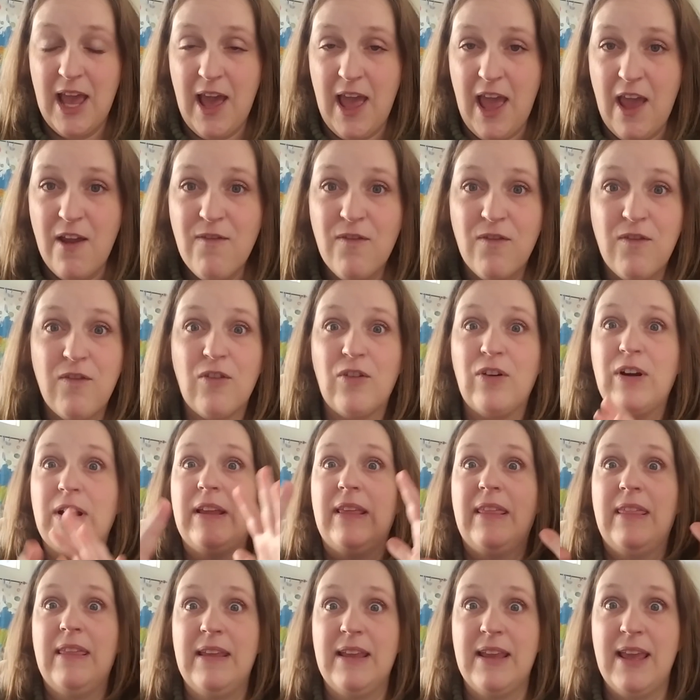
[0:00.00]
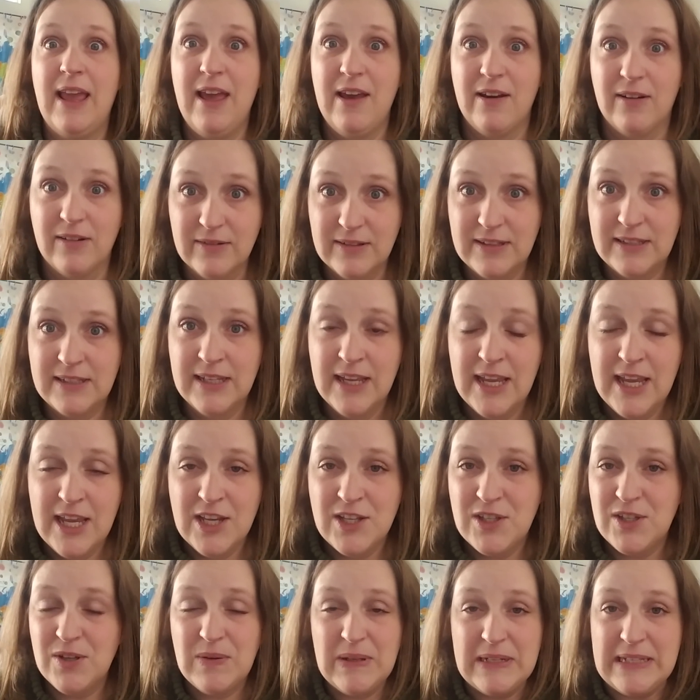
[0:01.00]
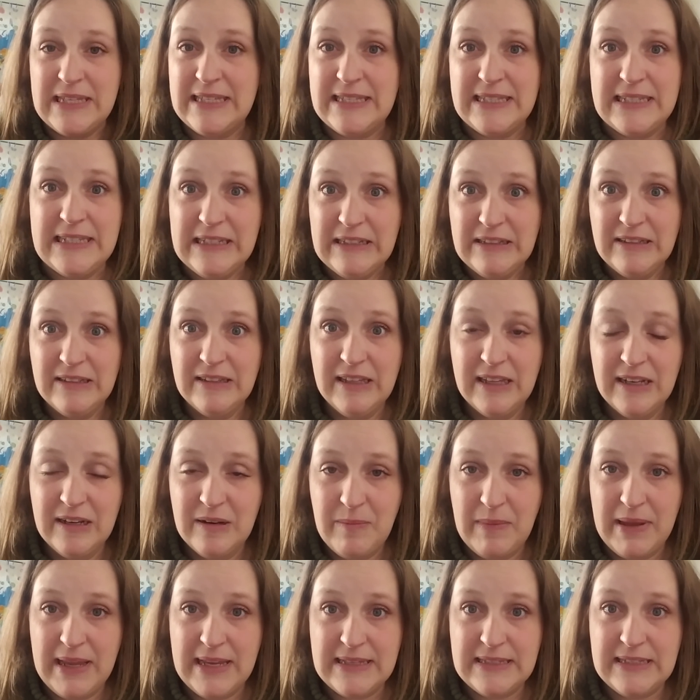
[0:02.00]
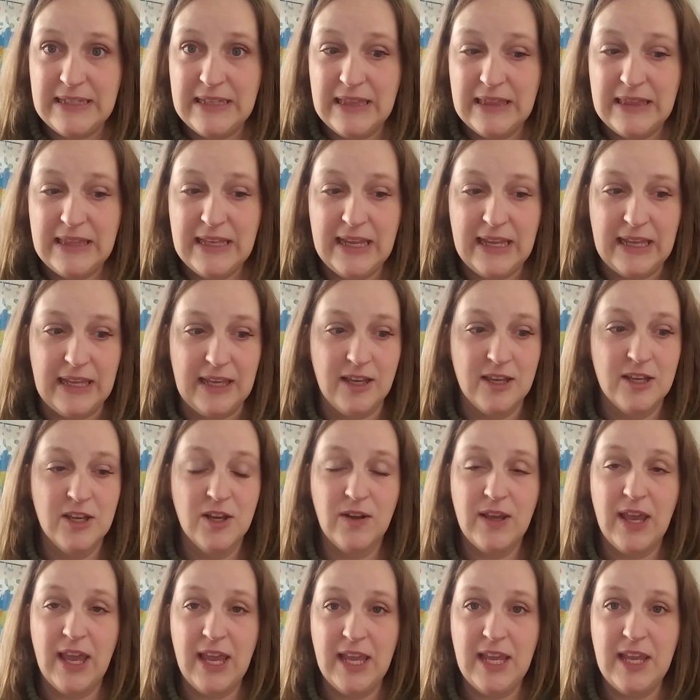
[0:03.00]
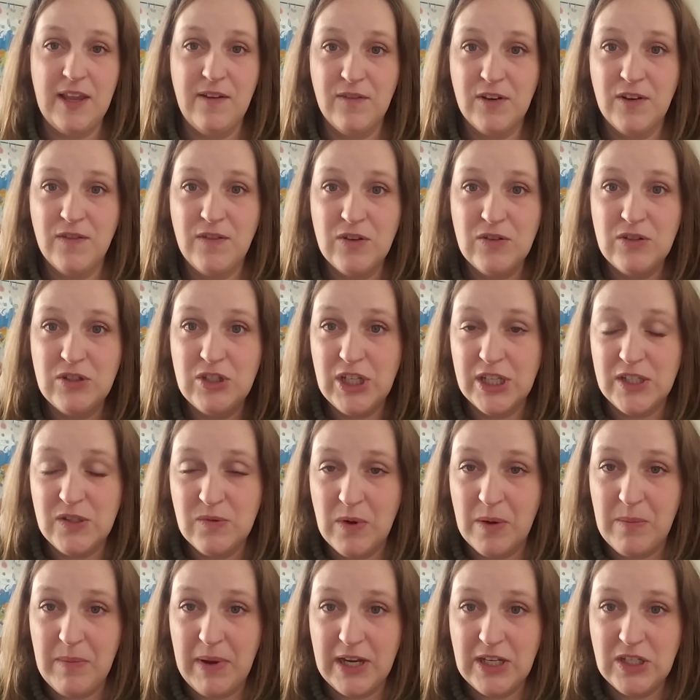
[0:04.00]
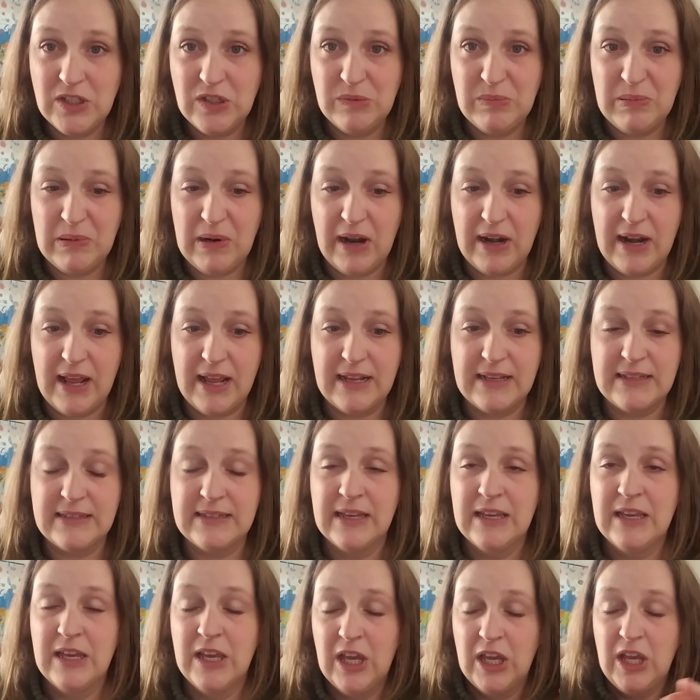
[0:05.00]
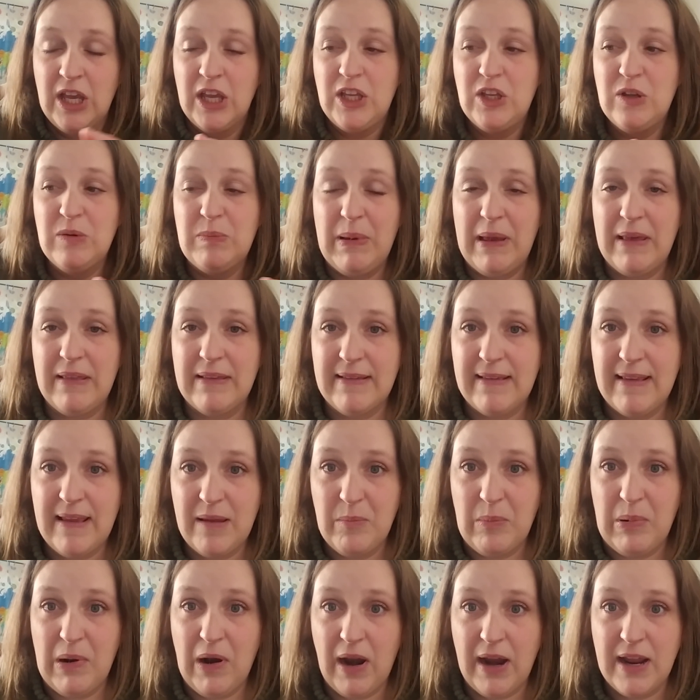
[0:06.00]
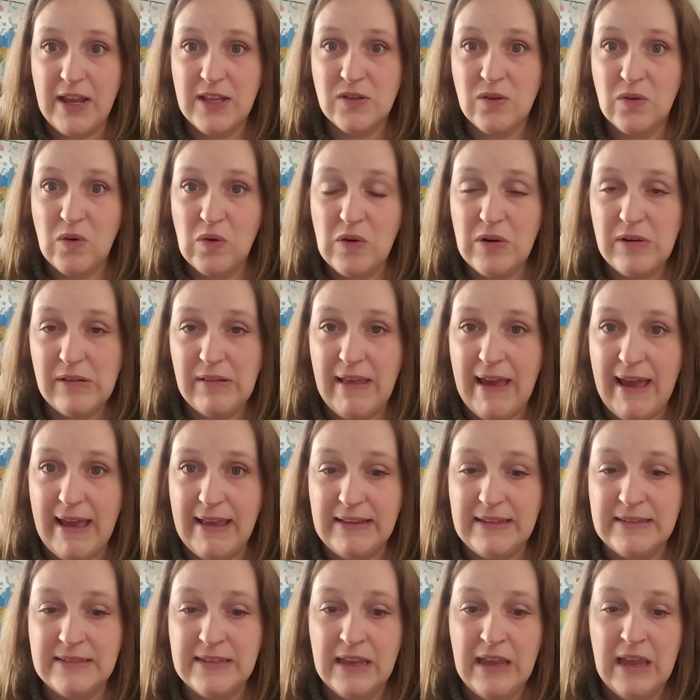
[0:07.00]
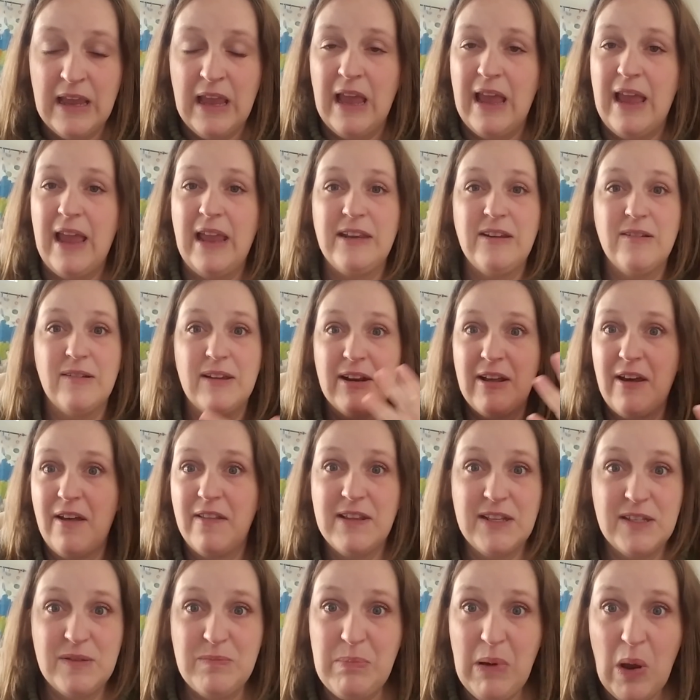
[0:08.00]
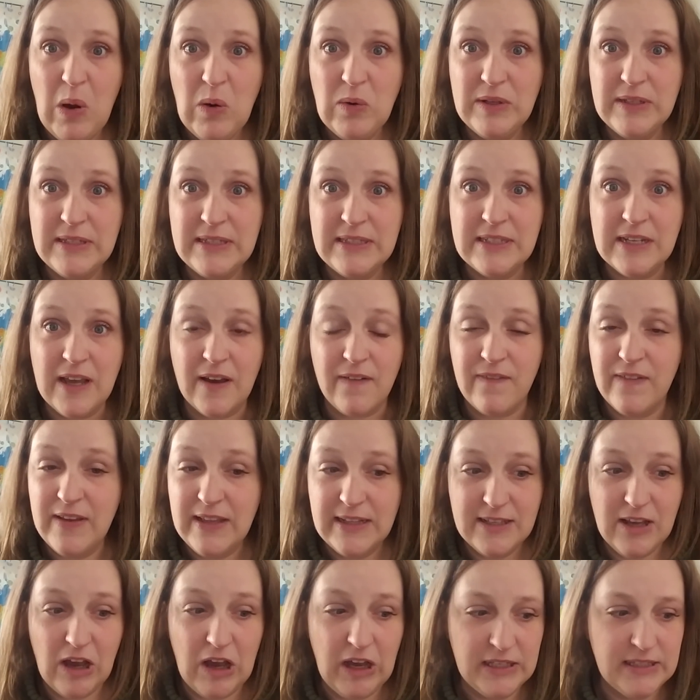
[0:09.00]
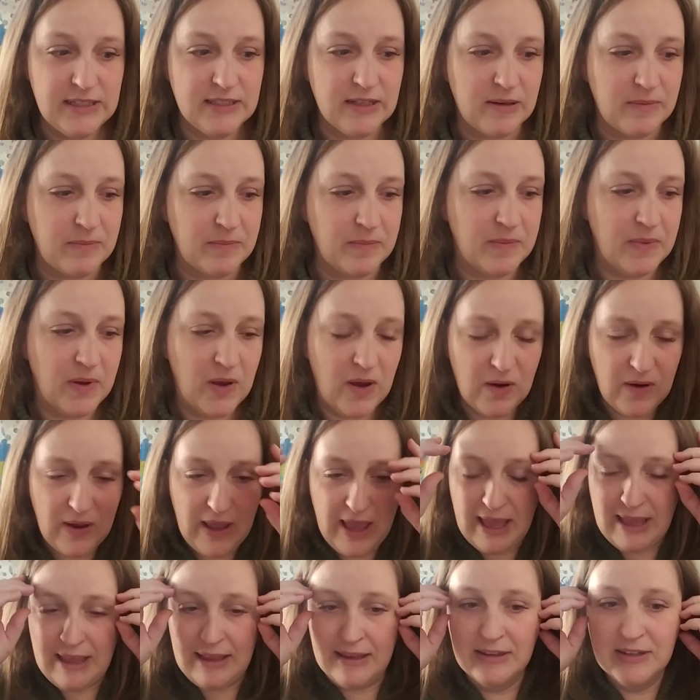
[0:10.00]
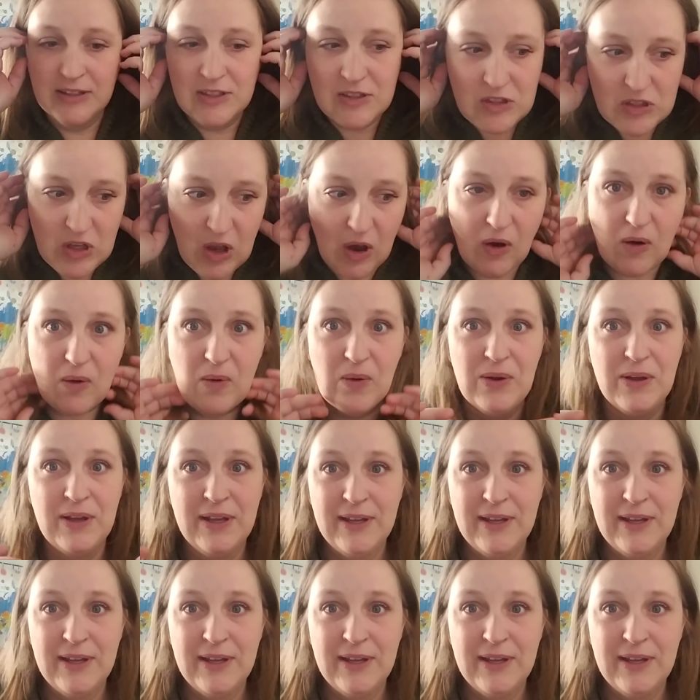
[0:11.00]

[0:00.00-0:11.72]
everything else. So it's still an amazing thing, okay? Even if you just want my two products, you pay the same price or less, and you get all this bonus stuff. It's awesome. Okay, so